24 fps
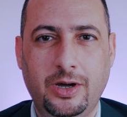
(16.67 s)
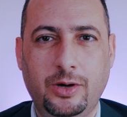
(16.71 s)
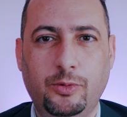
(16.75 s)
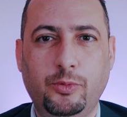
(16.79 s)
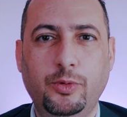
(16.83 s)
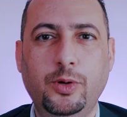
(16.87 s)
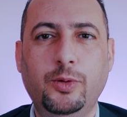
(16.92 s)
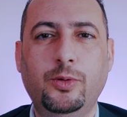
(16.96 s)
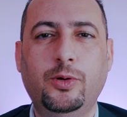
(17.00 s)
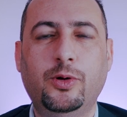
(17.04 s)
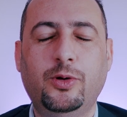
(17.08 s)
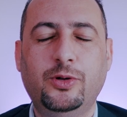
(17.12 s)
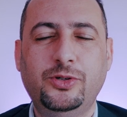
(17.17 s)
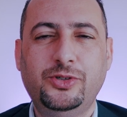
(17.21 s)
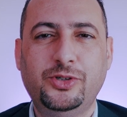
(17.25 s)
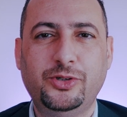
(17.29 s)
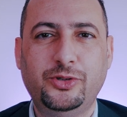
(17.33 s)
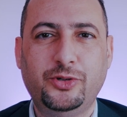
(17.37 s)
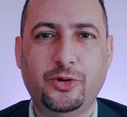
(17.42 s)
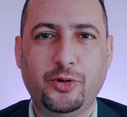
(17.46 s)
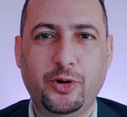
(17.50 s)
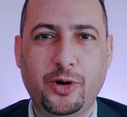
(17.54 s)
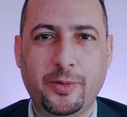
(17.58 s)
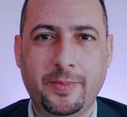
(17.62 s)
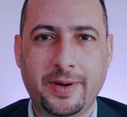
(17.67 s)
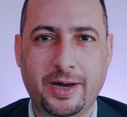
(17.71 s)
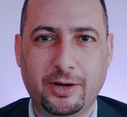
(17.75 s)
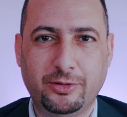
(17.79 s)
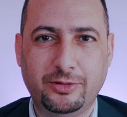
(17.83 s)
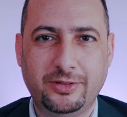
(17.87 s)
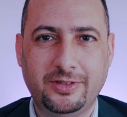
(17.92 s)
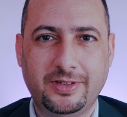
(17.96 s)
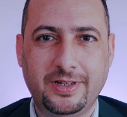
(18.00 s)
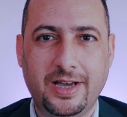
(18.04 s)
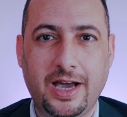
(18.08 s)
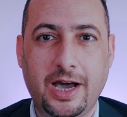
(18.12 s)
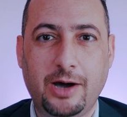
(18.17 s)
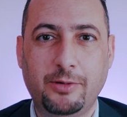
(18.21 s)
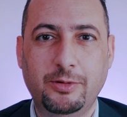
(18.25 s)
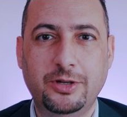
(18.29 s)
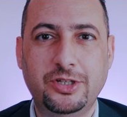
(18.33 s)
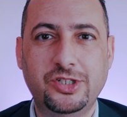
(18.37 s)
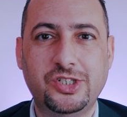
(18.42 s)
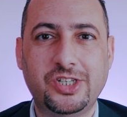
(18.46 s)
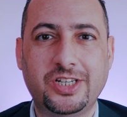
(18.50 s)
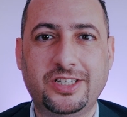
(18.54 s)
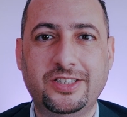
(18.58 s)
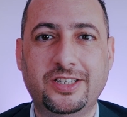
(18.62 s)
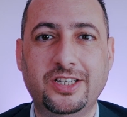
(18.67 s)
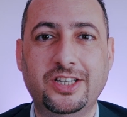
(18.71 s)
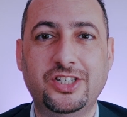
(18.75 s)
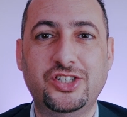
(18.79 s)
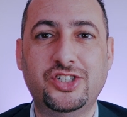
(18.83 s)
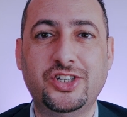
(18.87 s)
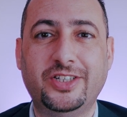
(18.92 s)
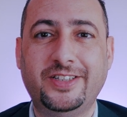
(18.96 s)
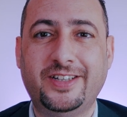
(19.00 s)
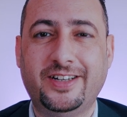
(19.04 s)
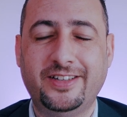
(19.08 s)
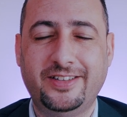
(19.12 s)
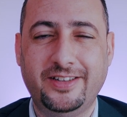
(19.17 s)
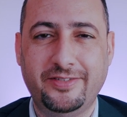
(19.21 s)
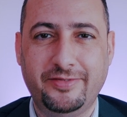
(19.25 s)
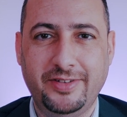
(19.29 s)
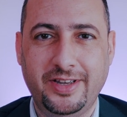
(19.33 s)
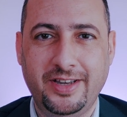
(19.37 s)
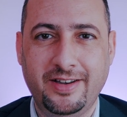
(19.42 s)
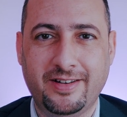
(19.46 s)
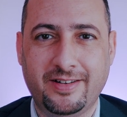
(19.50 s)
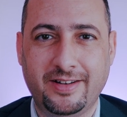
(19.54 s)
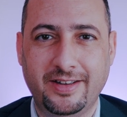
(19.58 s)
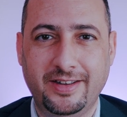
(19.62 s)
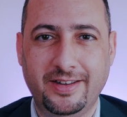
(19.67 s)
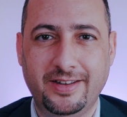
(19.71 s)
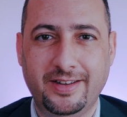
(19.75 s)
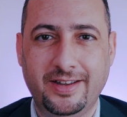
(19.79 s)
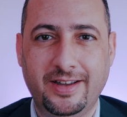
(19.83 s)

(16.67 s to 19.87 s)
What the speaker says: We will also talk about how injecting generative AI